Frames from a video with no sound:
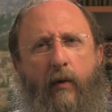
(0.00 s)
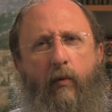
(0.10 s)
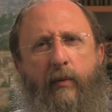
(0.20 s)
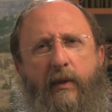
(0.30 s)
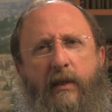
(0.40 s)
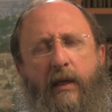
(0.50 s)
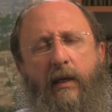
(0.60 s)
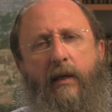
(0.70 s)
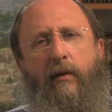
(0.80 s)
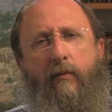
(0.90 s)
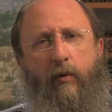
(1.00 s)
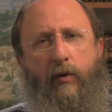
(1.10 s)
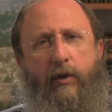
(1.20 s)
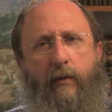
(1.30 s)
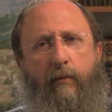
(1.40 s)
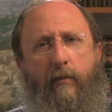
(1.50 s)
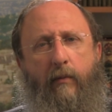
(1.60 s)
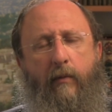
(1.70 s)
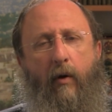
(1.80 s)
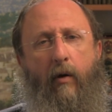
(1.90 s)
would be set into motion,
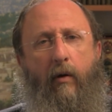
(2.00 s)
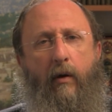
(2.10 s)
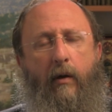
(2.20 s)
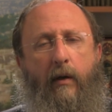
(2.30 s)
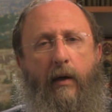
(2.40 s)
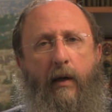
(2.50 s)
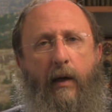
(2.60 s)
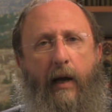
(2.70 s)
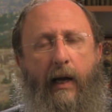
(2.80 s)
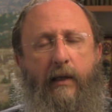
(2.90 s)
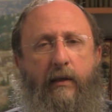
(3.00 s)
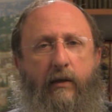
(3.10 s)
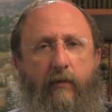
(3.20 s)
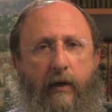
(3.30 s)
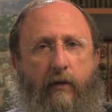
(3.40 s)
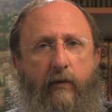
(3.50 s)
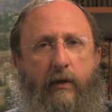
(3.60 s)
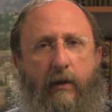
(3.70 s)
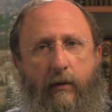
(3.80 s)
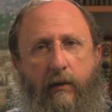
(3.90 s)
all as a direct
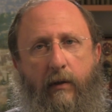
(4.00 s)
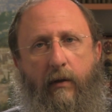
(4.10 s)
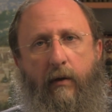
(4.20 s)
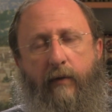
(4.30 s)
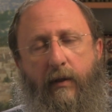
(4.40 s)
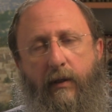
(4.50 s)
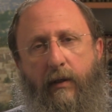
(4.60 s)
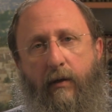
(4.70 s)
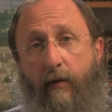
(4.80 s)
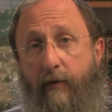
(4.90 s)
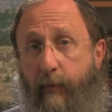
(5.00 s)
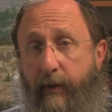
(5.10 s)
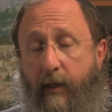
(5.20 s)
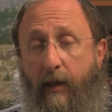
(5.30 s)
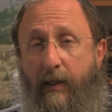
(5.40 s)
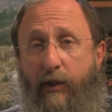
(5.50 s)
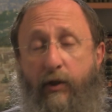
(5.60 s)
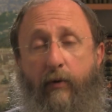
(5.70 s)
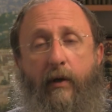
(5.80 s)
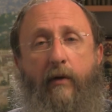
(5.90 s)
result of the sin of speaking
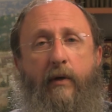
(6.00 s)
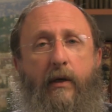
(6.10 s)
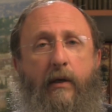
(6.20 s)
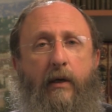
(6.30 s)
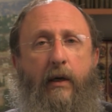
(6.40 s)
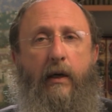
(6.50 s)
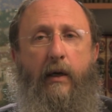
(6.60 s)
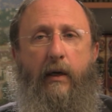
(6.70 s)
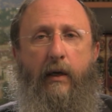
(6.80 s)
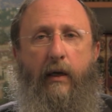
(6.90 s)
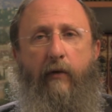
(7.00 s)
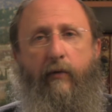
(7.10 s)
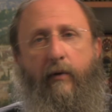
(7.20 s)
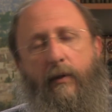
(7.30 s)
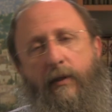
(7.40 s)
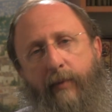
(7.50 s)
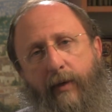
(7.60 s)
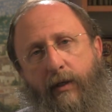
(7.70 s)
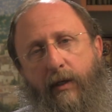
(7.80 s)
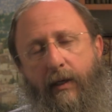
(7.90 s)
Lashon Hara, evil
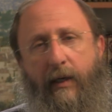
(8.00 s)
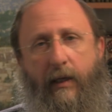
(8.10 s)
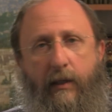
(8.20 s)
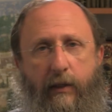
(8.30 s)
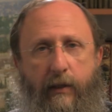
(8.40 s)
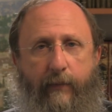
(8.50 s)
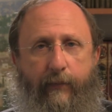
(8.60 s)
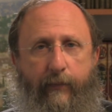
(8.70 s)
speech against